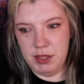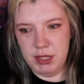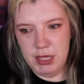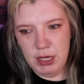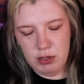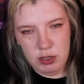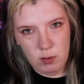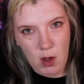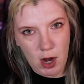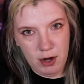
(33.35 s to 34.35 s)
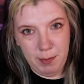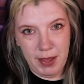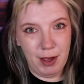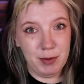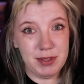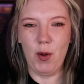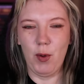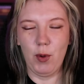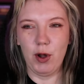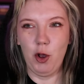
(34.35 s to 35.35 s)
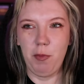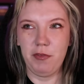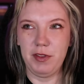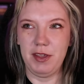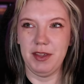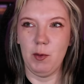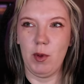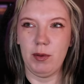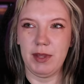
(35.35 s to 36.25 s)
think too hard about, or hopefully that won't,